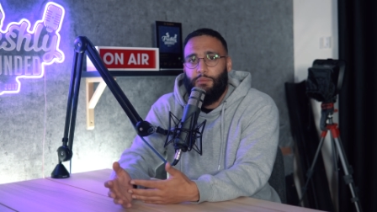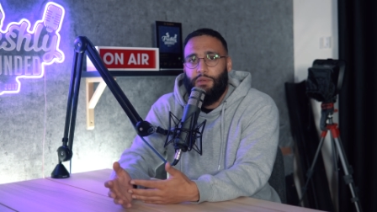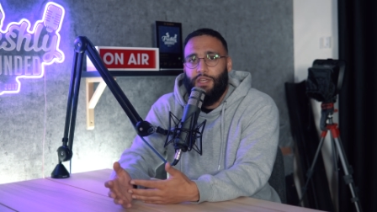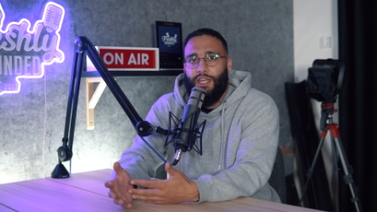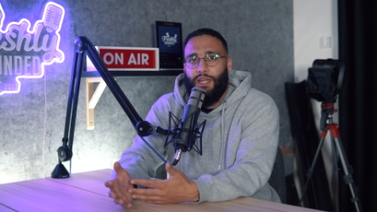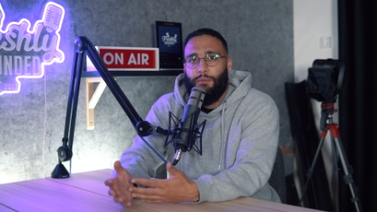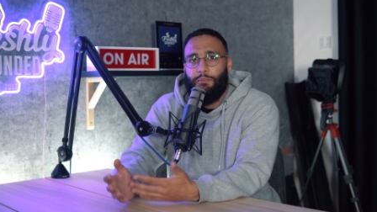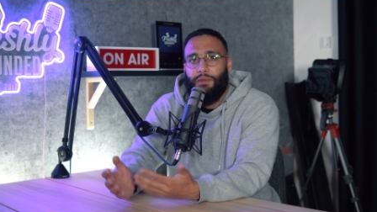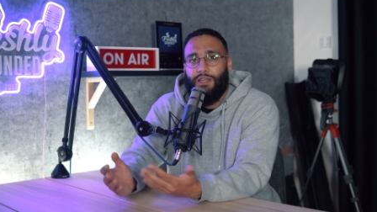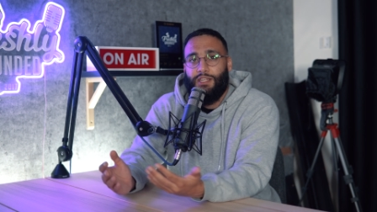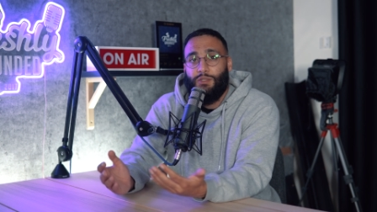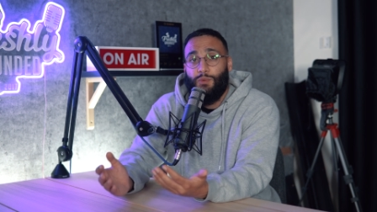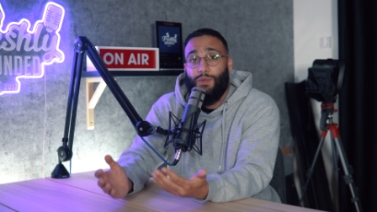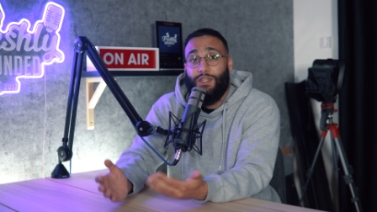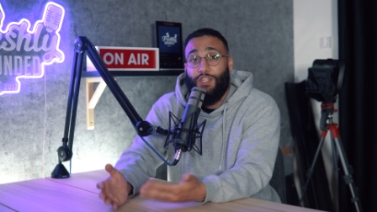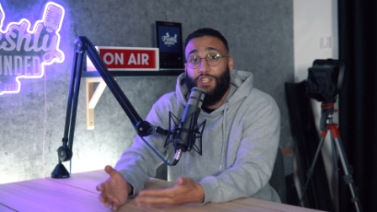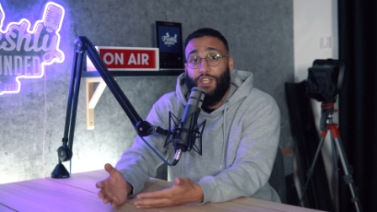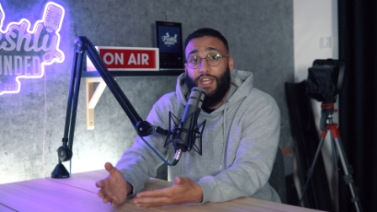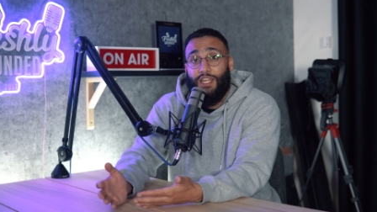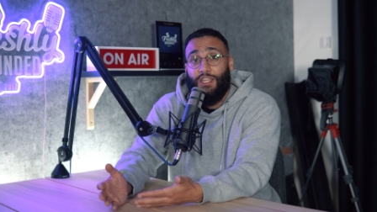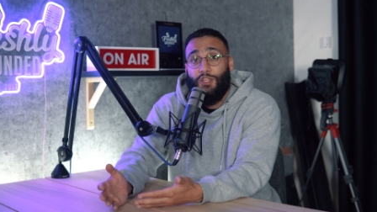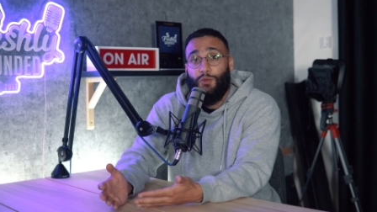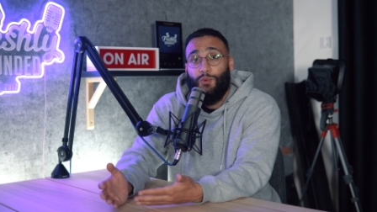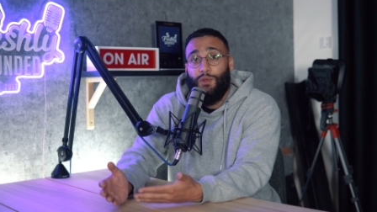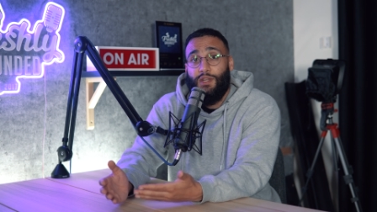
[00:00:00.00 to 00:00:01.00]
again because we
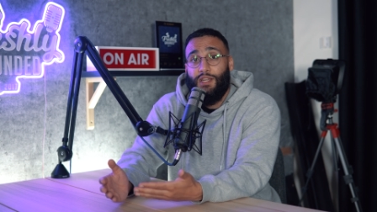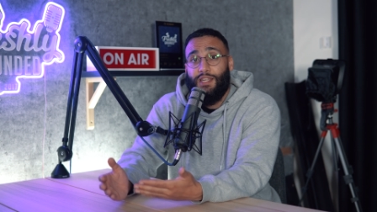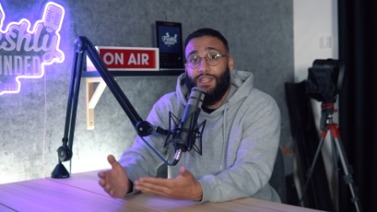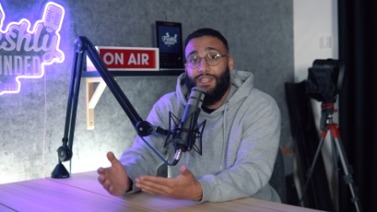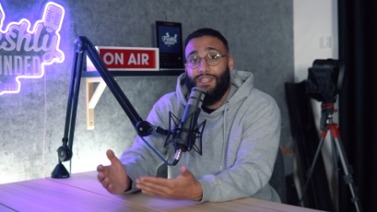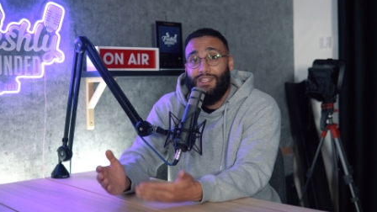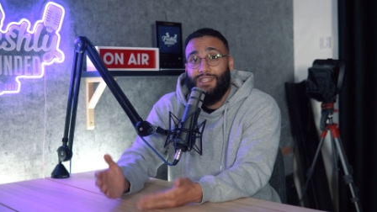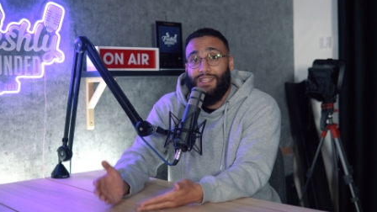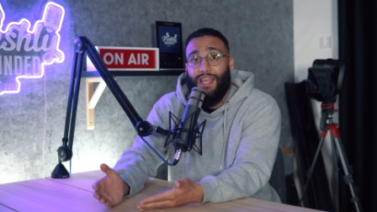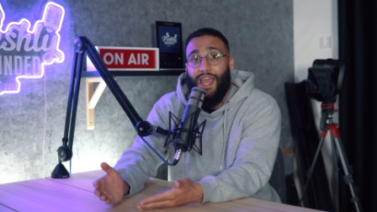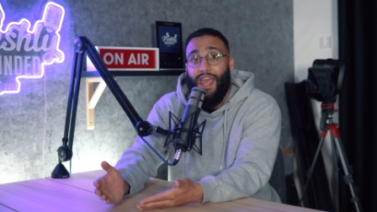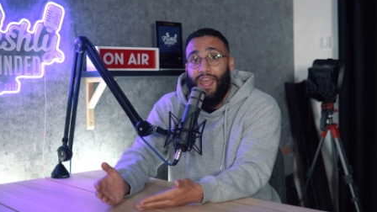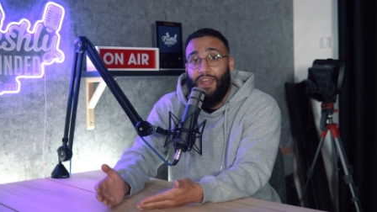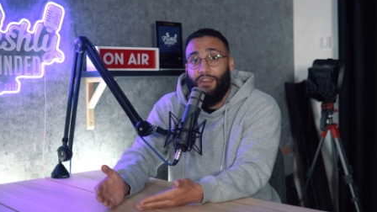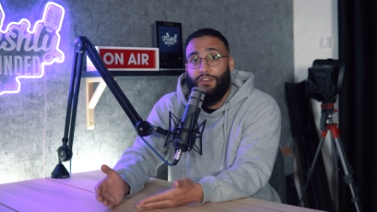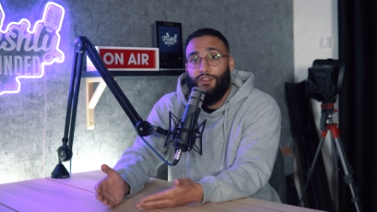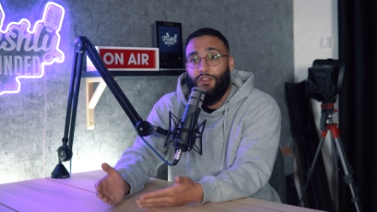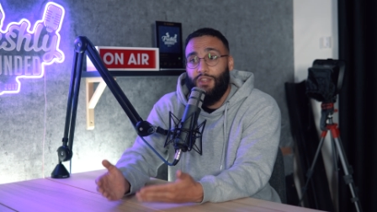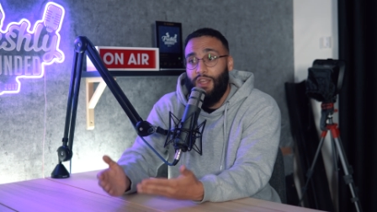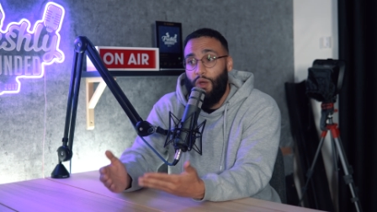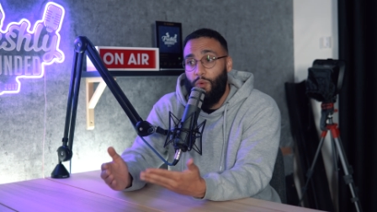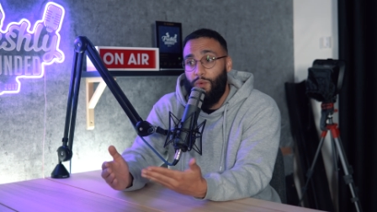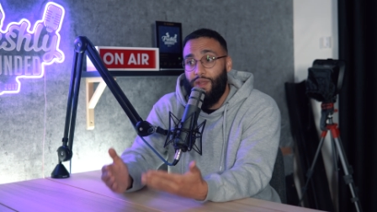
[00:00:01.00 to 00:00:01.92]
genuinely said that